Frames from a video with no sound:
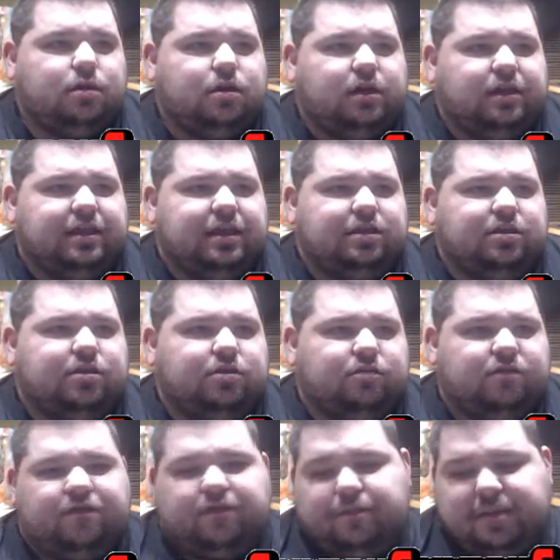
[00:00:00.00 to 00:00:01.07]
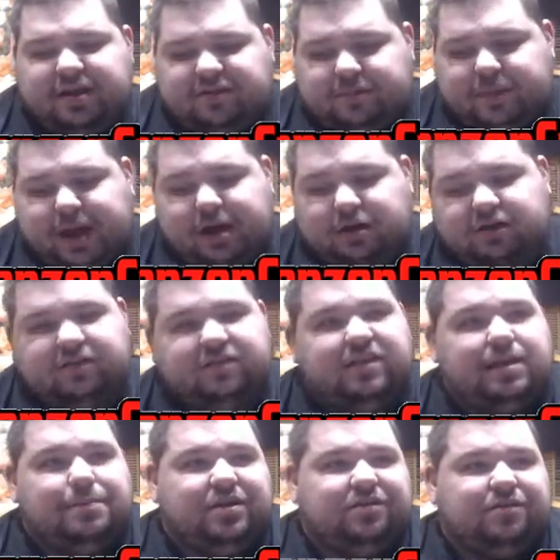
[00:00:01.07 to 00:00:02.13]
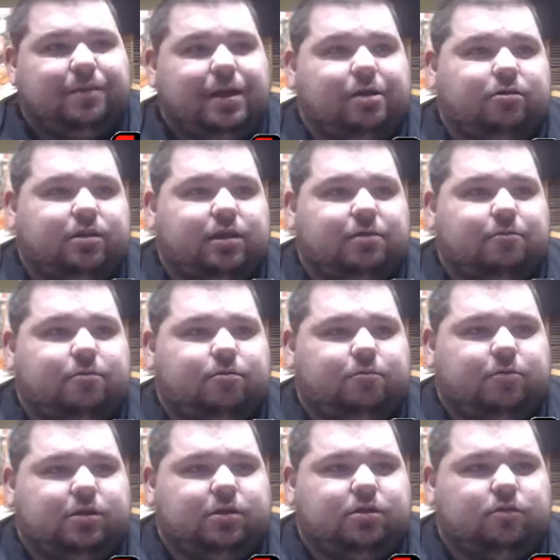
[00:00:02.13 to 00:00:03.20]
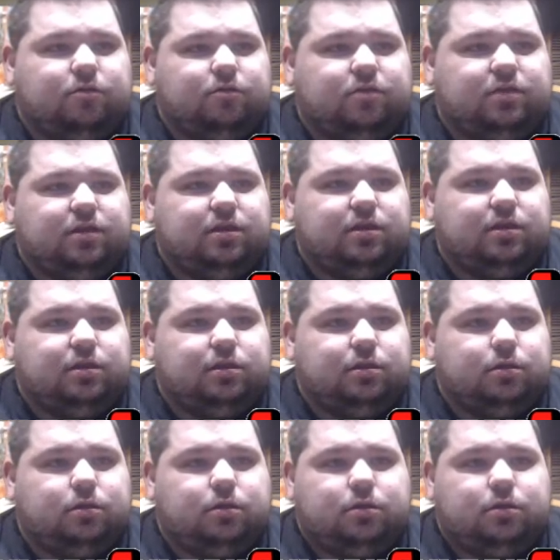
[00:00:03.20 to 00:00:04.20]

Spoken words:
And that used for magic powder. It's the same magic powder that we used in